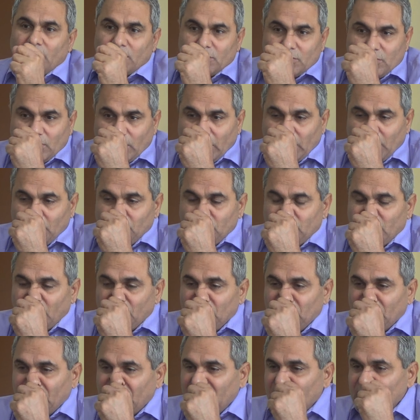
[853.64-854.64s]
So
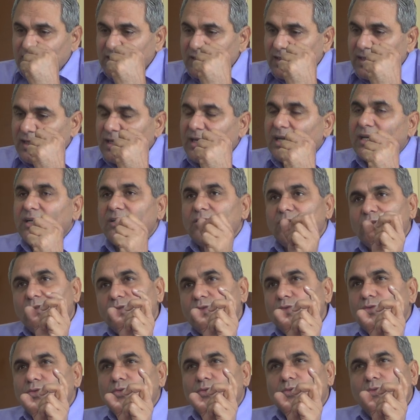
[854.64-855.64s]
Ahmedabad and
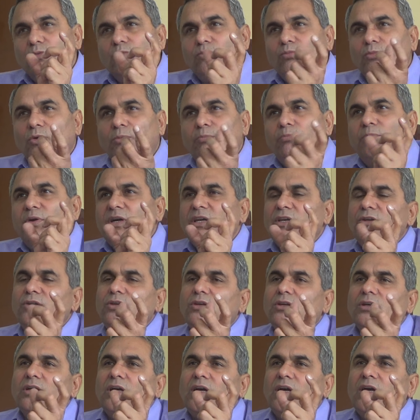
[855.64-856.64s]

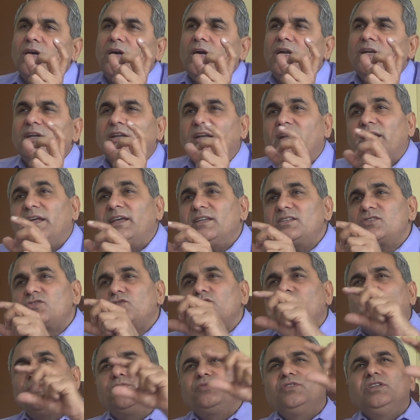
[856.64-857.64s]
Mumbai and
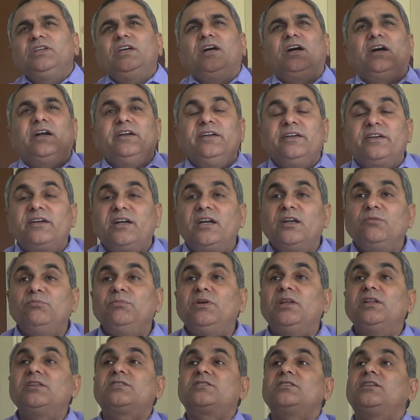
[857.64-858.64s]
rest of the 100
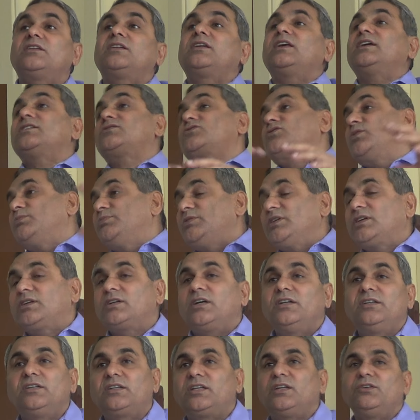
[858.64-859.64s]
mills in rest of the
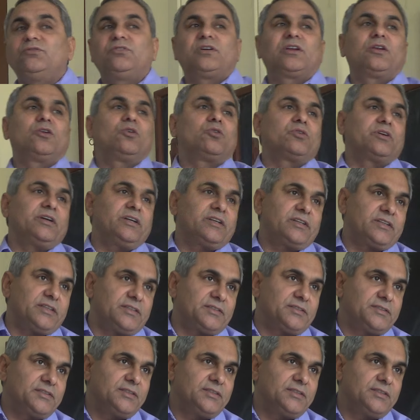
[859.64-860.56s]
country were located.